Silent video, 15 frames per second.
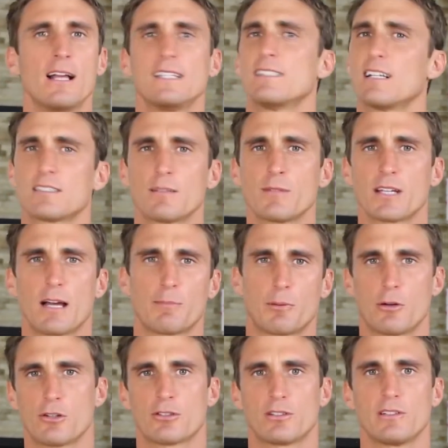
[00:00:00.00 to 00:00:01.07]
It's not something I
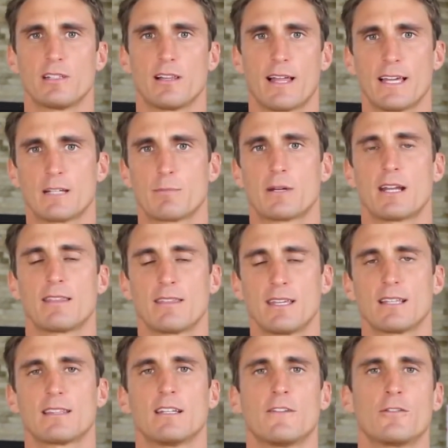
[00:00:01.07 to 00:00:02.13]
personally like, but I
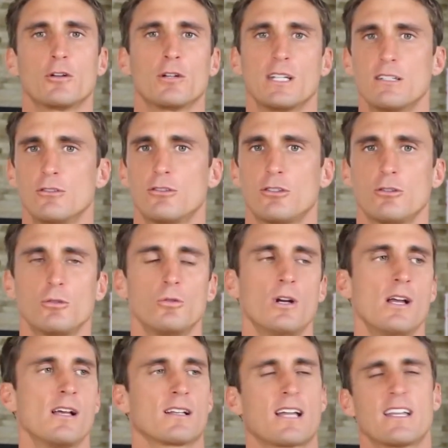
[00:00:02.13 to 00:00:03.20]
think that if you're into
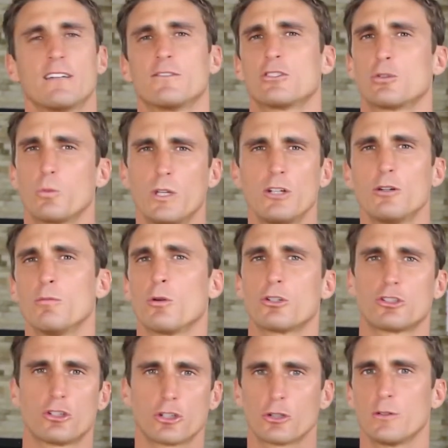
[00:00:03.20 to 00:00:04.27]
kind of sweeter, more
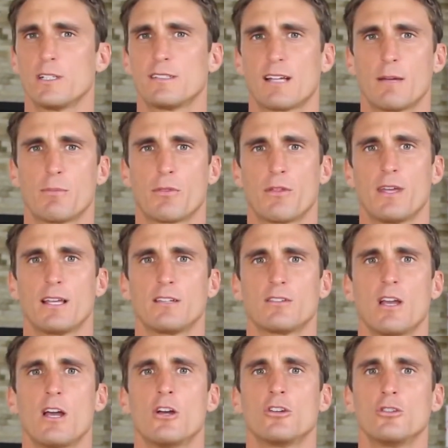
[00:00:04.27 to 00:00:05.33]
sugary type things,
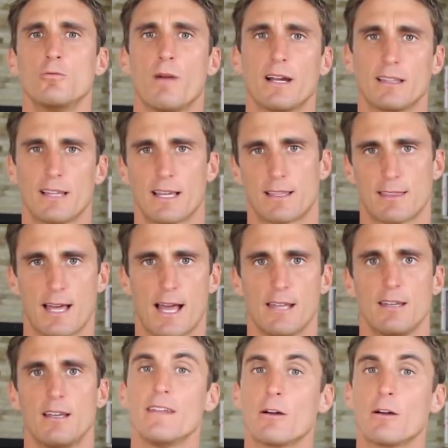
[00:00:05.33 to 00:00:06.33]
you might like that.